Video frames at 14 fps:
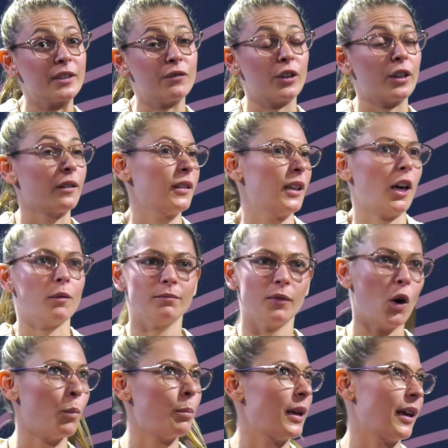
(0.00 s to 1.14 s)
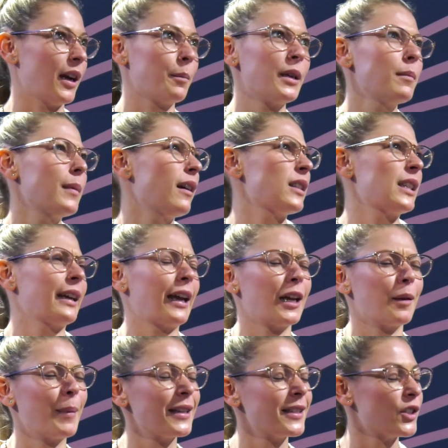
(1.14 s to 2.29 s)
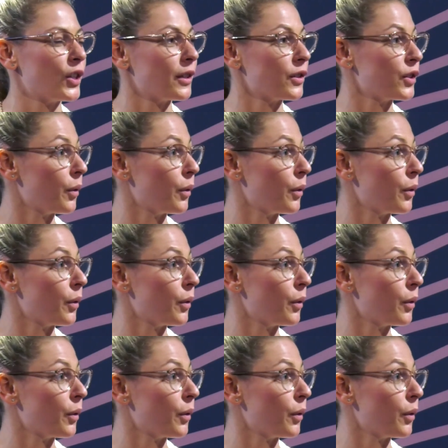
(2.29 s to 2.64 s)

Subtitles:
for opening up emails and getting messages.